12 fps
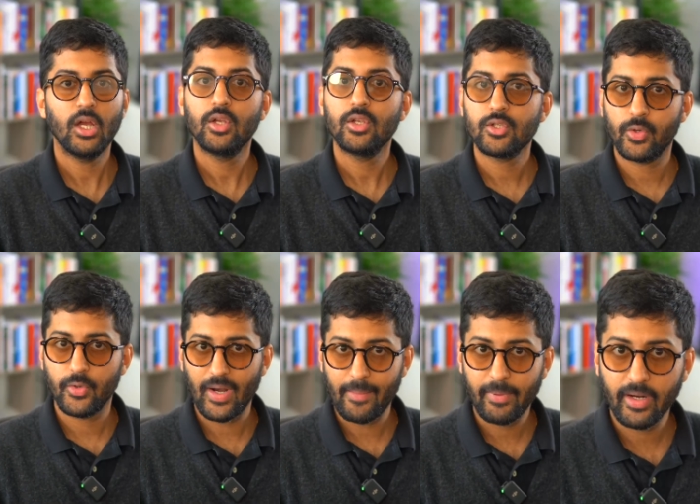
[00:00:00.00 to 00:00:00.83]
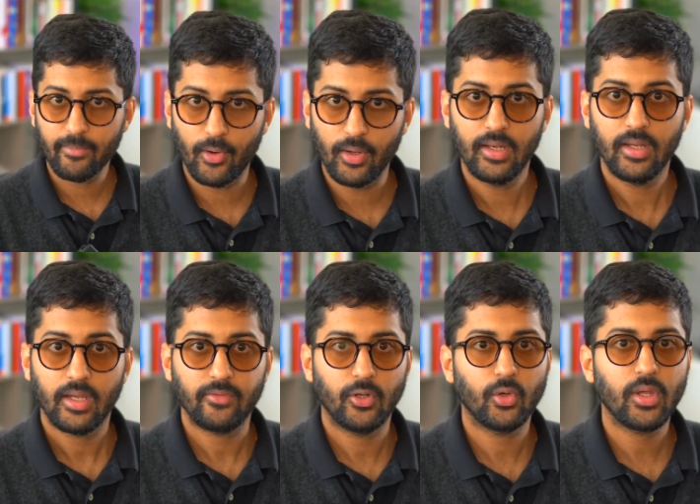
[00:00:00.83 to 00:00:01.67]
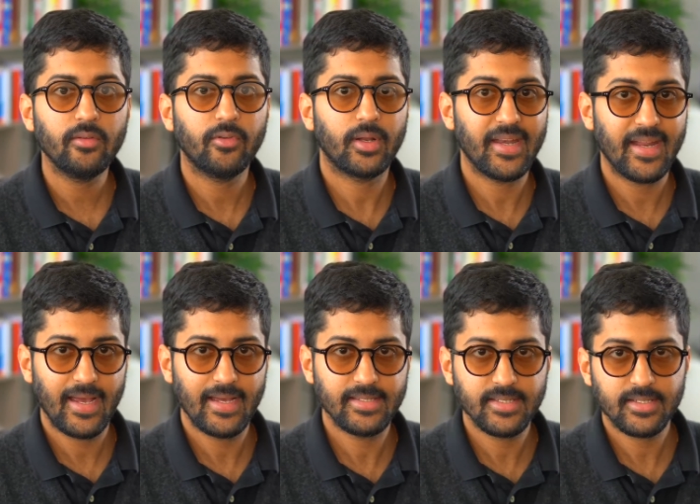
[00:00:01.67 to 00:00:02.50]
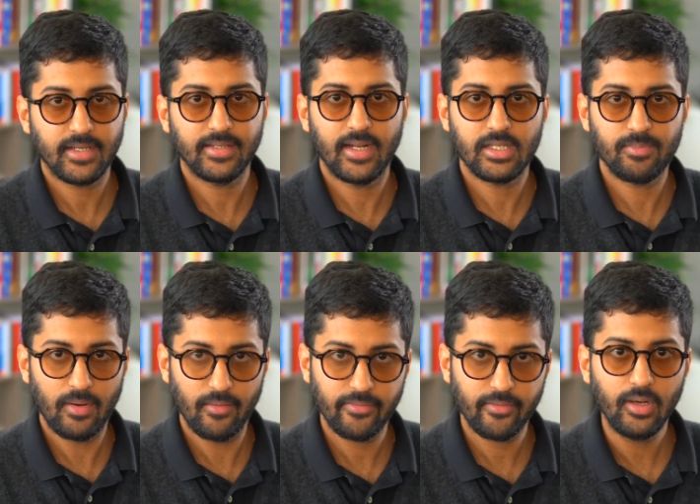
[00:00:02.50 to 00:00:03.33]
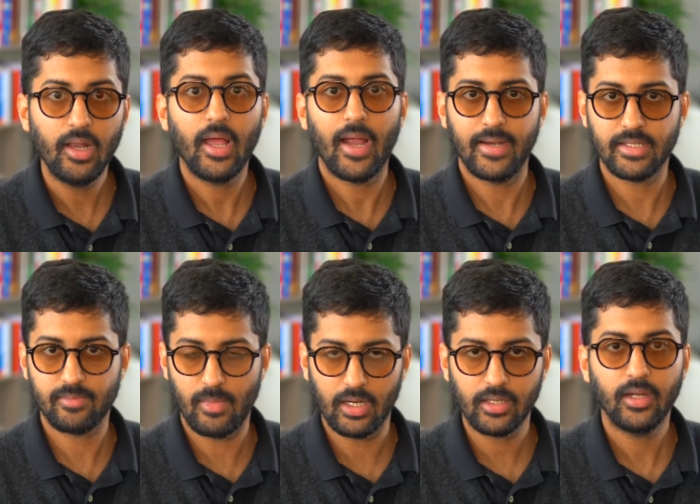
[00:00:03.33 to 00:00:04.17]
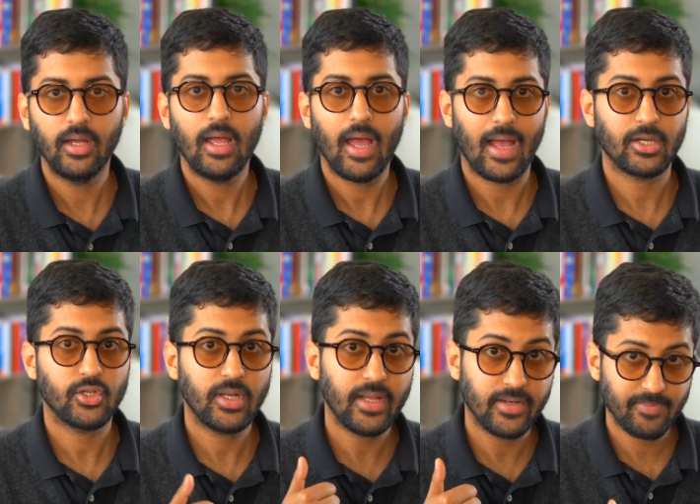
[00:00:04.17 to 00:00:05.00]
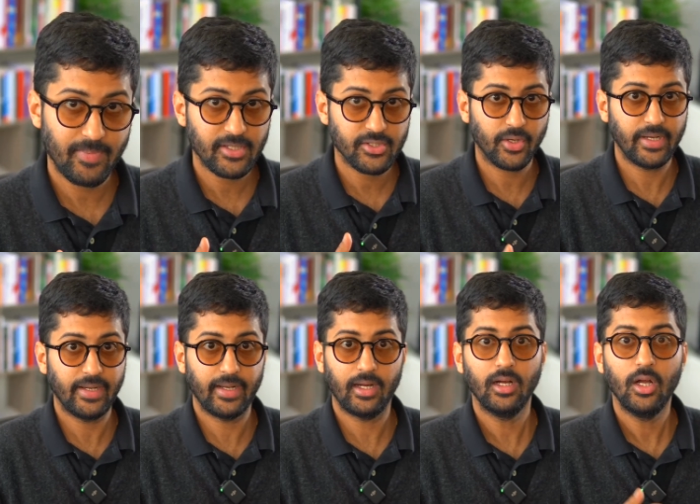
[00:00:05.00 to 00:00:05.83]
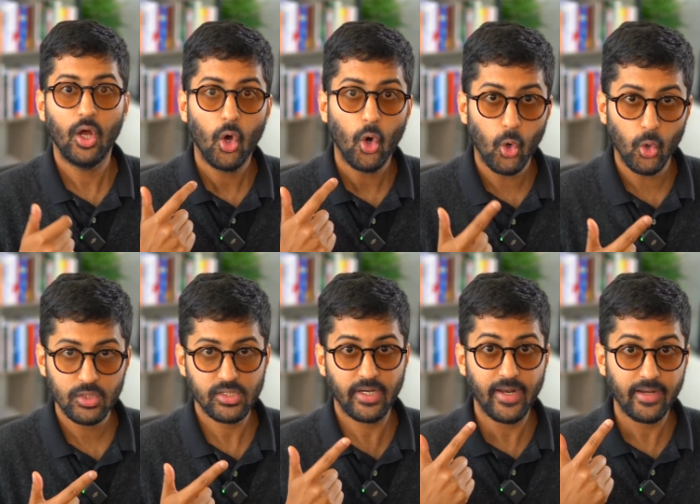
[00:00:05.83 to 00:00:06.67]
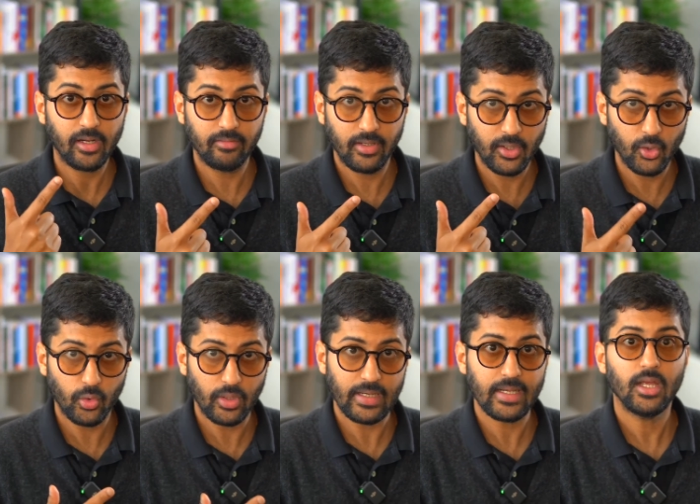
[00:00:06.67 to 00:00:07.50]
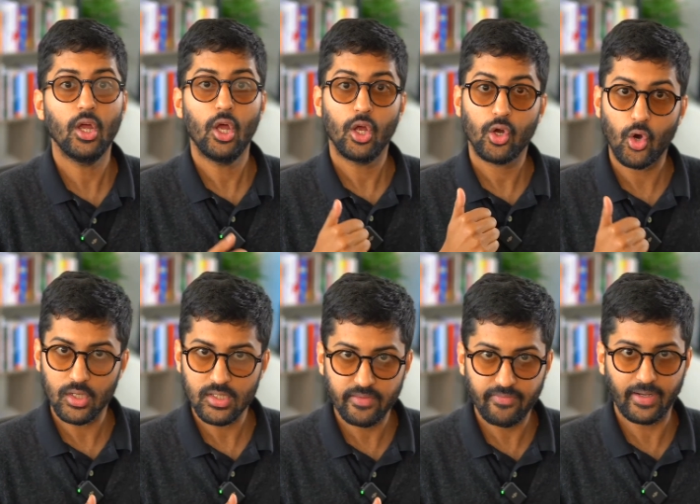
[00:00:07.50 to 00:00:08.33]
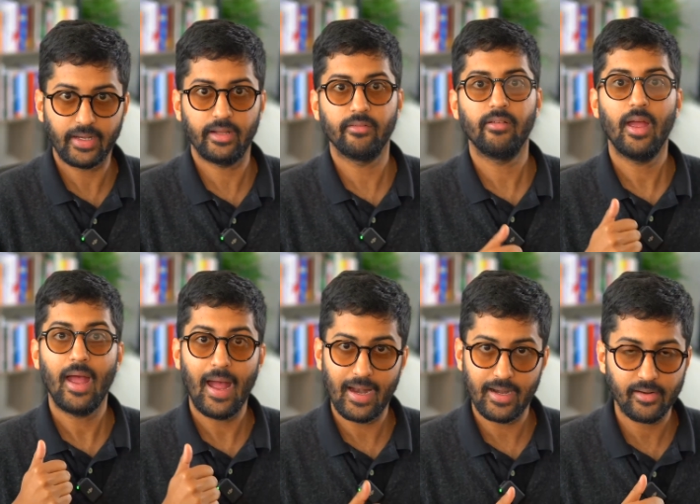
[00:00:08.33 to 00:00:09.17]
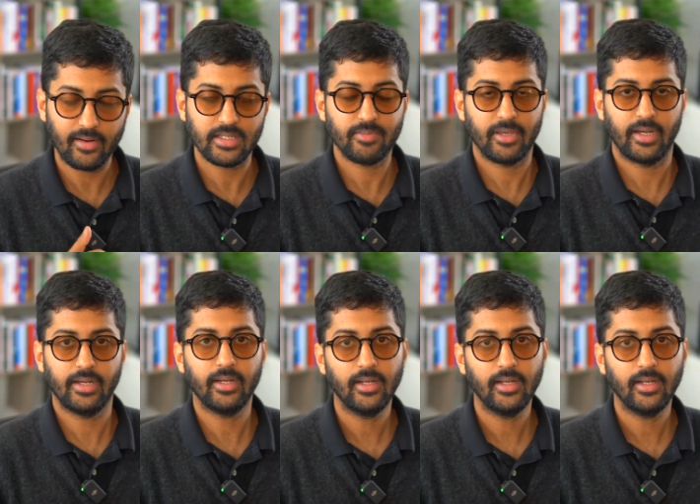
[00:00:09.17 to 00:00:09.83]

So to wrap it up all, if you're looking for an AI assistant that's powerful and smart, actually respects your data, hosted and governed locally, cost effective and transparent,